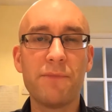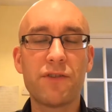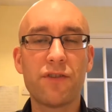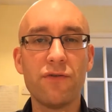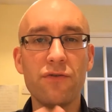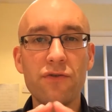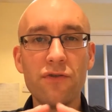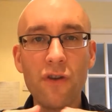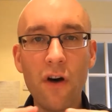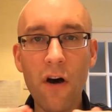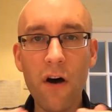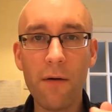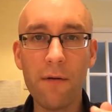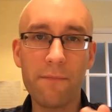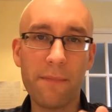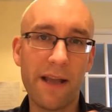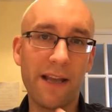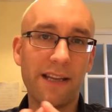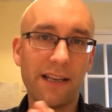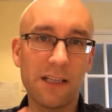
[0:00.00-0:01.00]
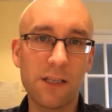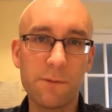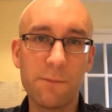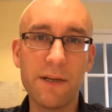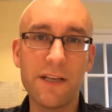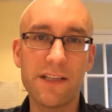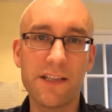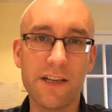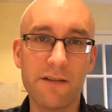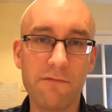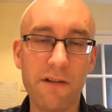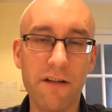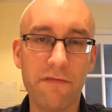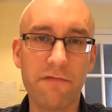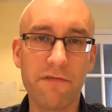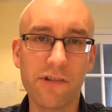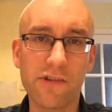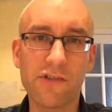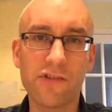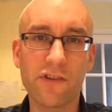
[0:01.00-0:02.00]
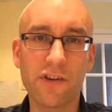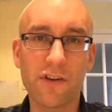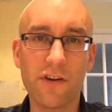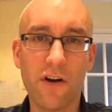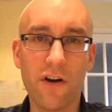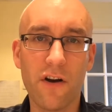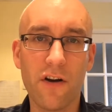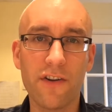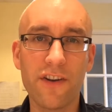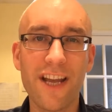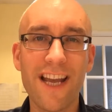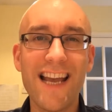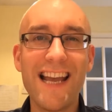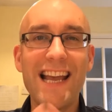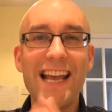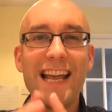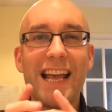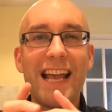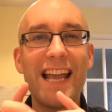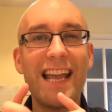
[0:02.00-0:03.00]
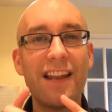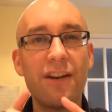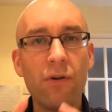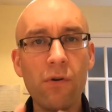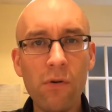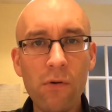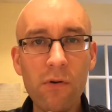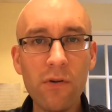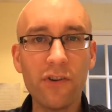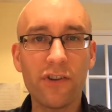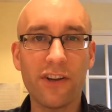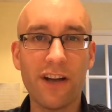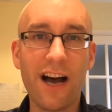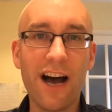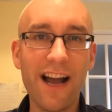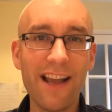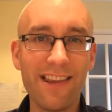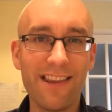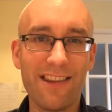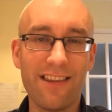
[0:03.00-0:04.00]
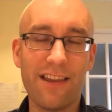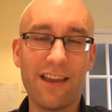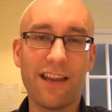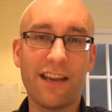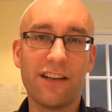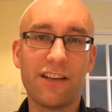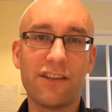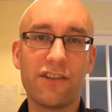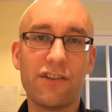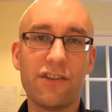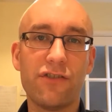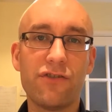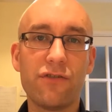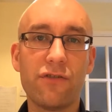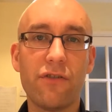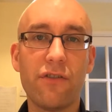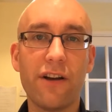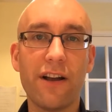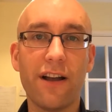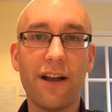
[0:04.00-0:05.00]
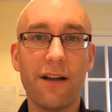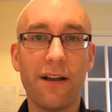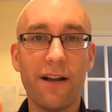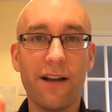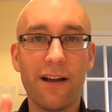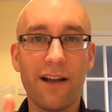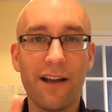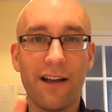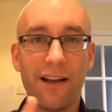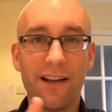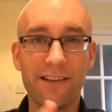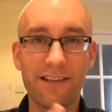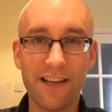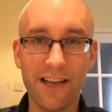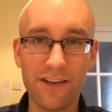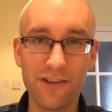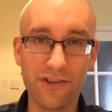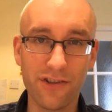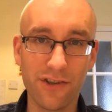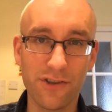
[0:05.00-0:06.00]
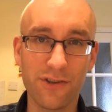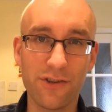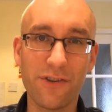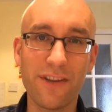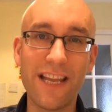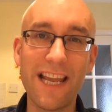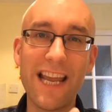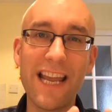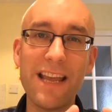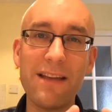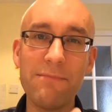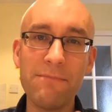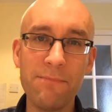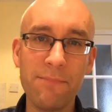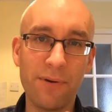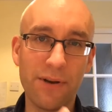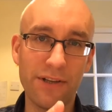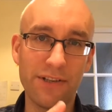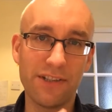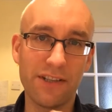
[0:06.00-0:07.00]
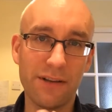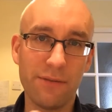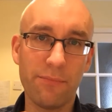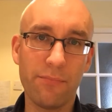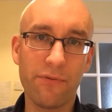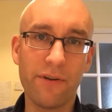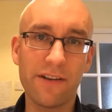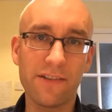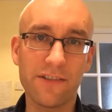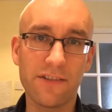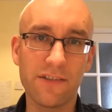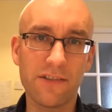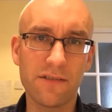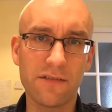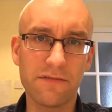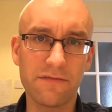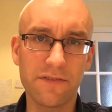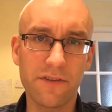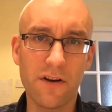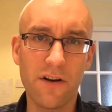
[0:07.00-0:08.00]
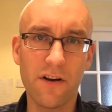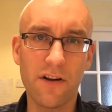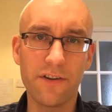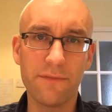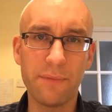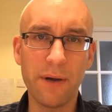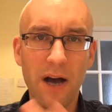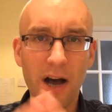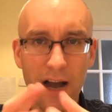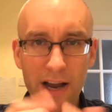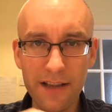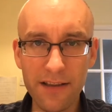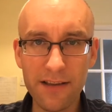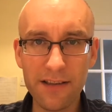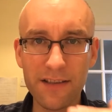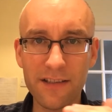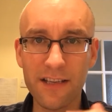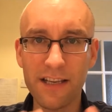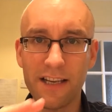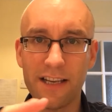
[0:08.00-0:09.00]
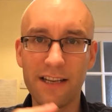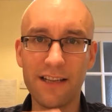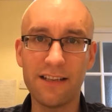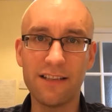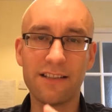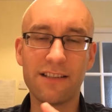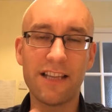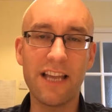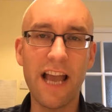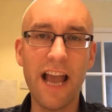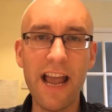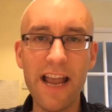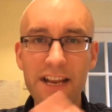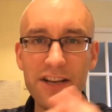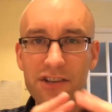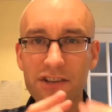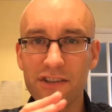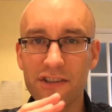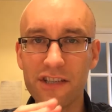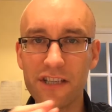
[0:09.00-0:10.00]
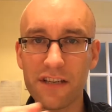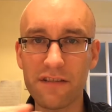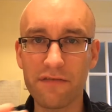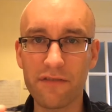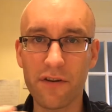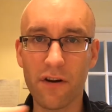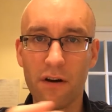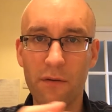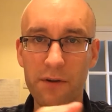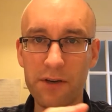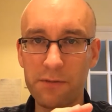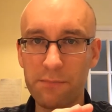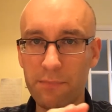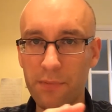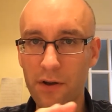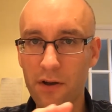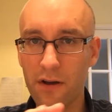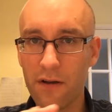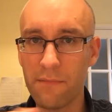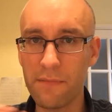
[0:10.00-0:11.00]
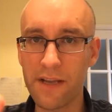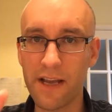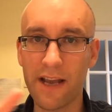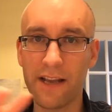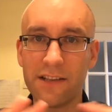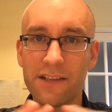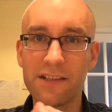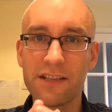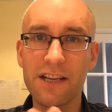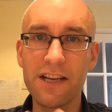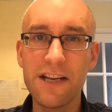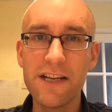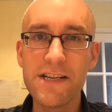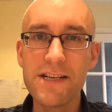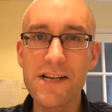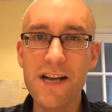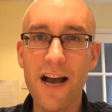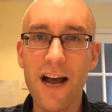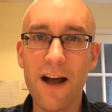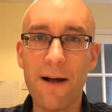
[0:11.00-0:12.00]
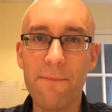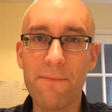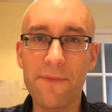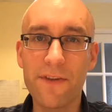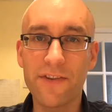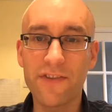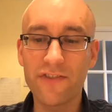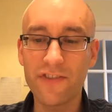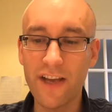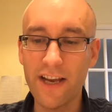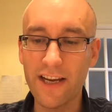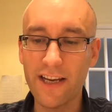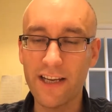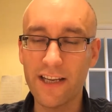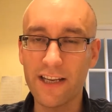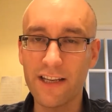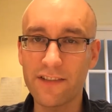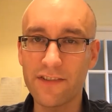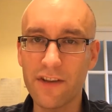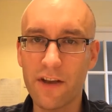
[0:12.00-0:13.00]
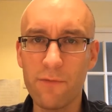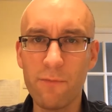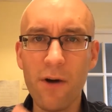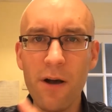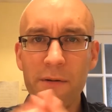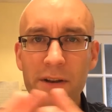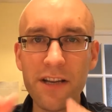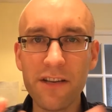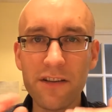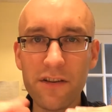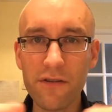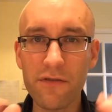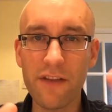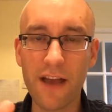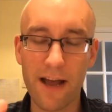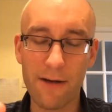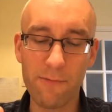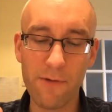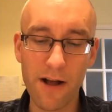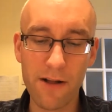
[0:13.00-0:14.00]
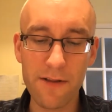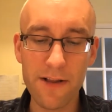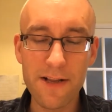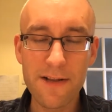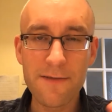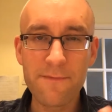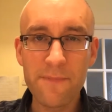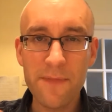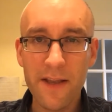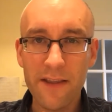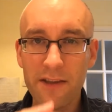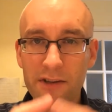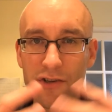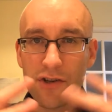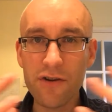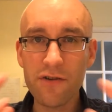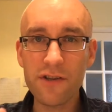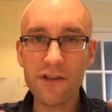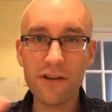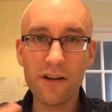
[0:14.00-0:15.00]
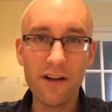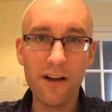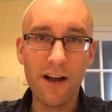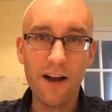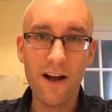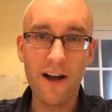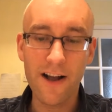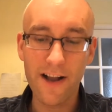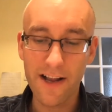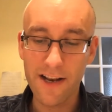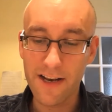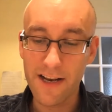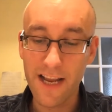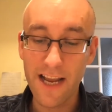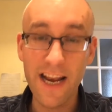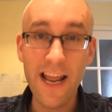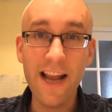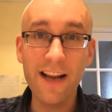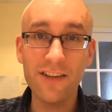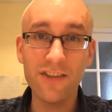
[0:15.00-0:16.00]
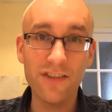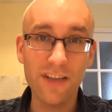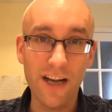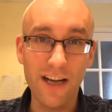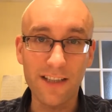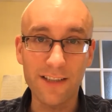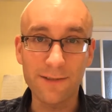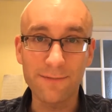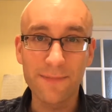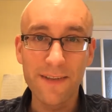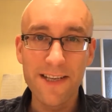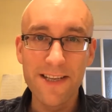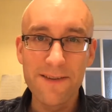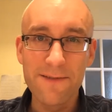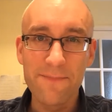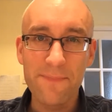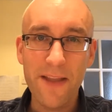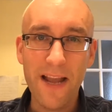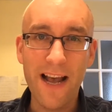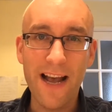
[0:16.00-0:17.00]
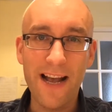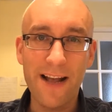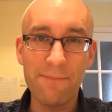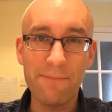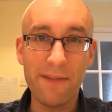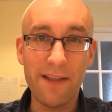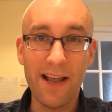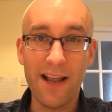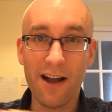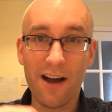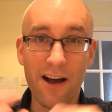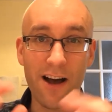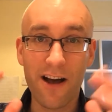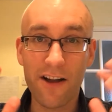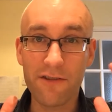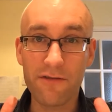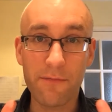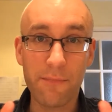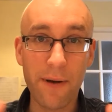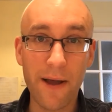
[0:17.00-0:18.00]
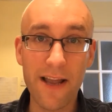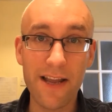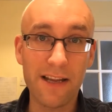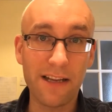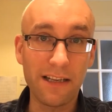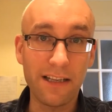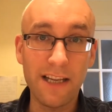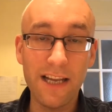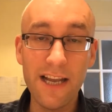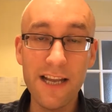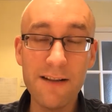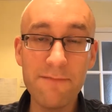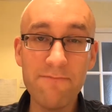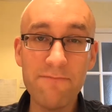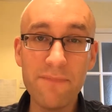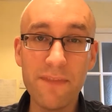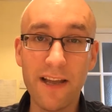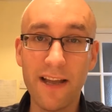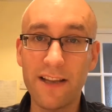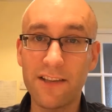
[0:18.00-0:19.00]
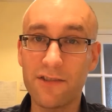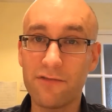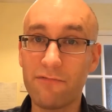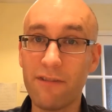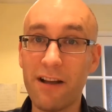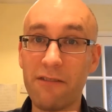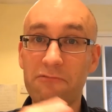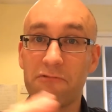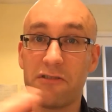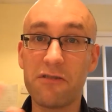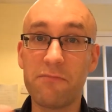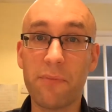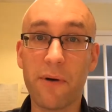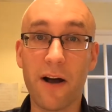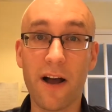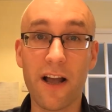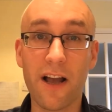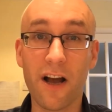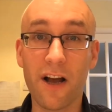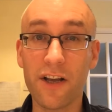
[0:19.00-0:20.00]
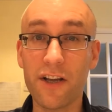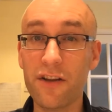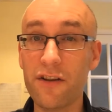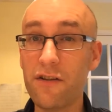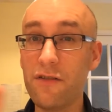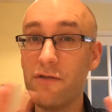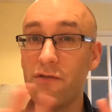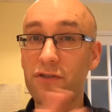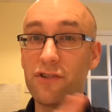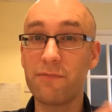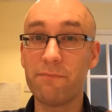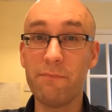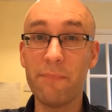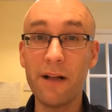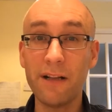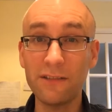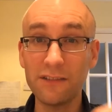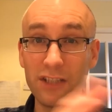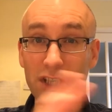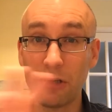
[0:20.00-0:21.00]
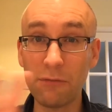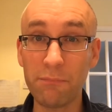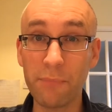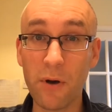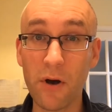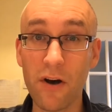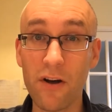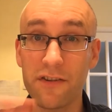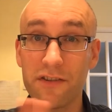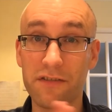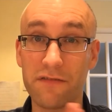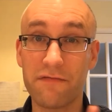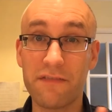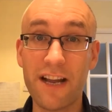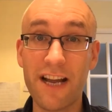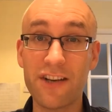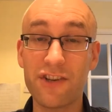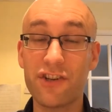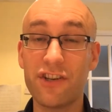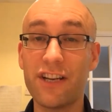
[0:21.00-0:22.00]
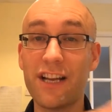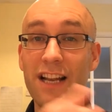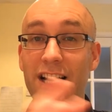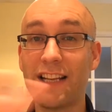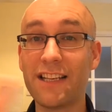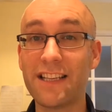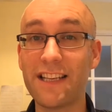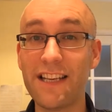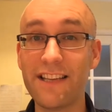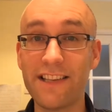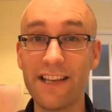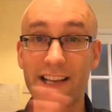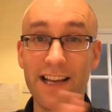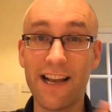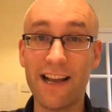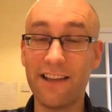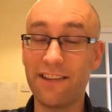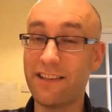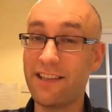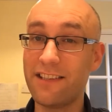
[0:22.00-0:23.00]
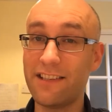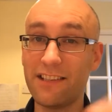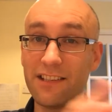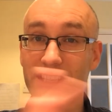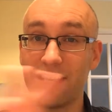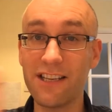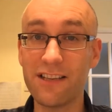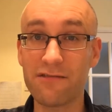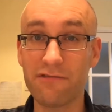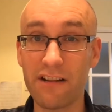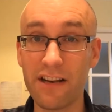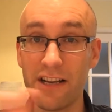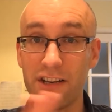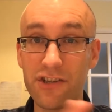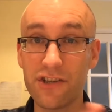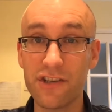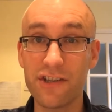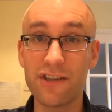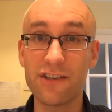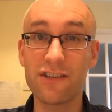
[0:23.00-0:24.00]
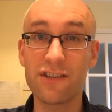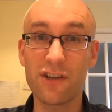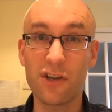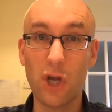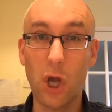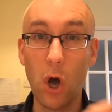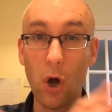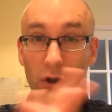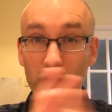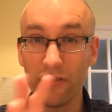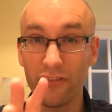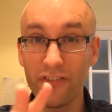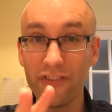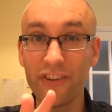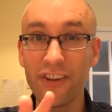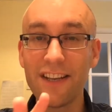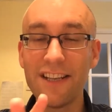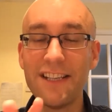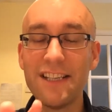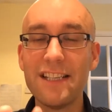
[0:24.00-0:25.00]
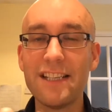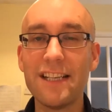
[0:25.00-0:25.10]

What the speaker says: to not make explicit reference to God in order, I think, to draw attention to the implicit presence of God behind the scenes, the agency of God which permeates the secular zone. Why would he do that? Well, the Jews are in exile and they are under a pagan king. They're surrounded by a huge melting pot of nationality, their ethnicities, religions, gods,